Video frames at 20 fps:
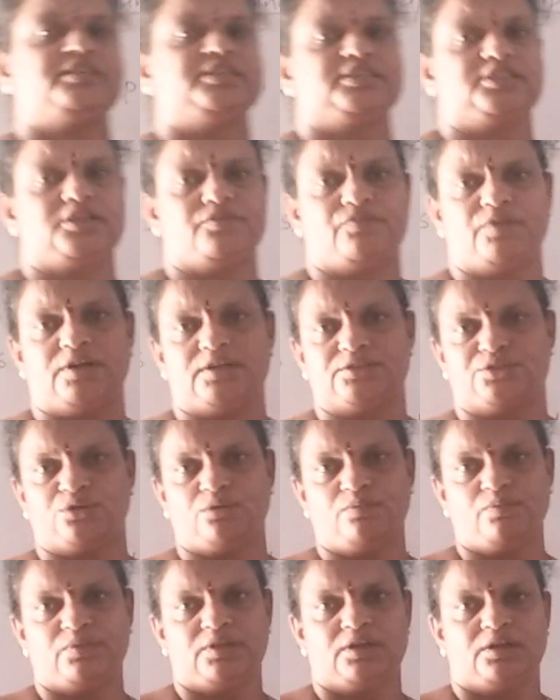6F
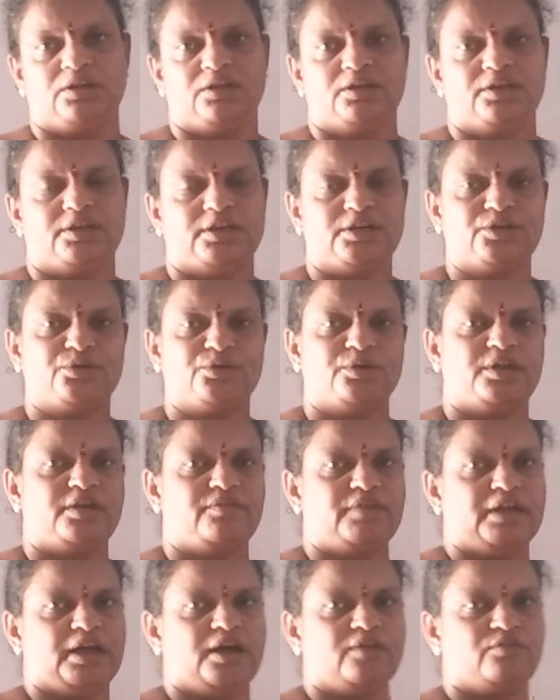also. Till today
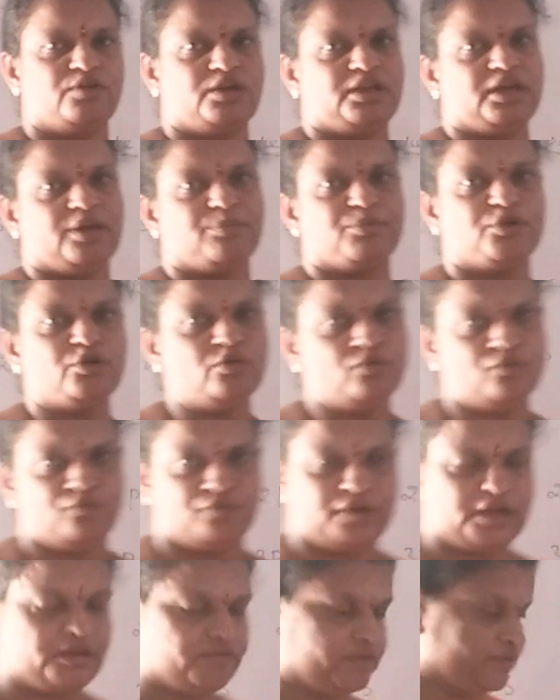we have only up to
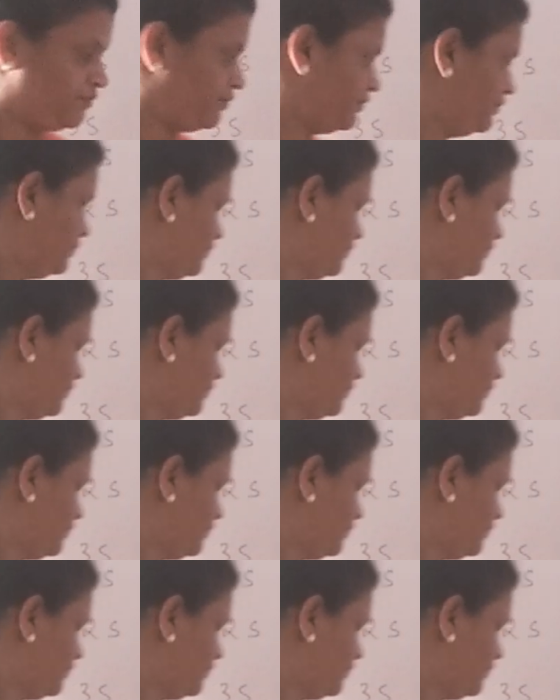5F.